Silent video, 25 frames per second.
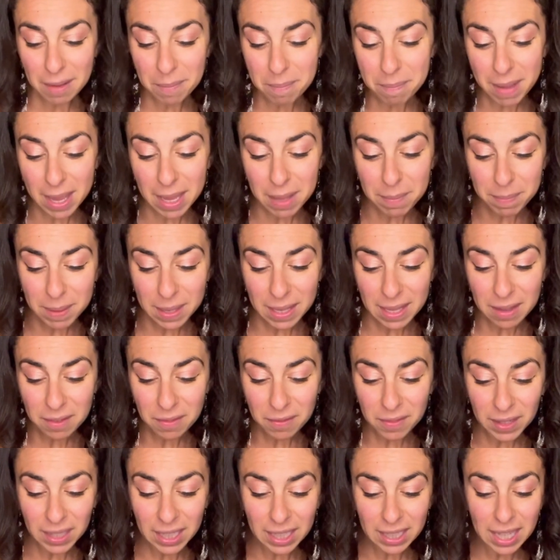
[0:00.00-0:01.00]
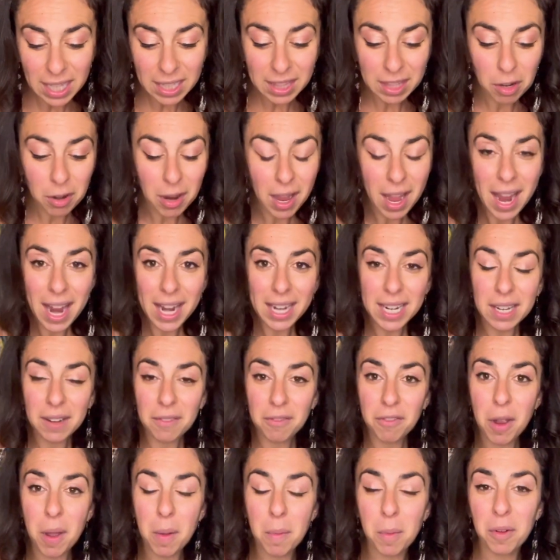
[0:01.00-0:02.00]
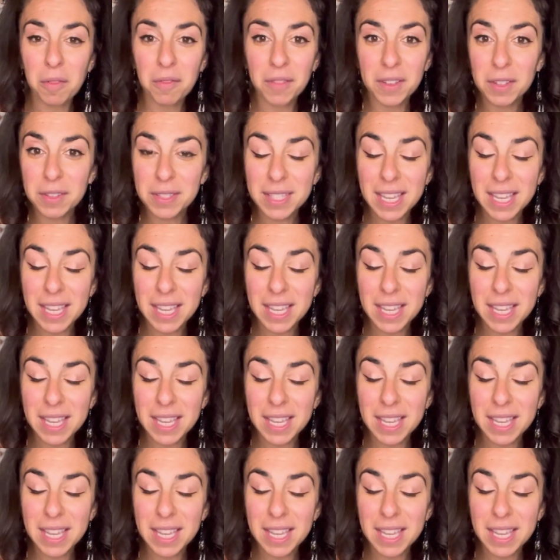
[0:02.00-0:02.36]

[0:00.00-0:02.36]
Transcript: may be feeling like they're hiding from or feels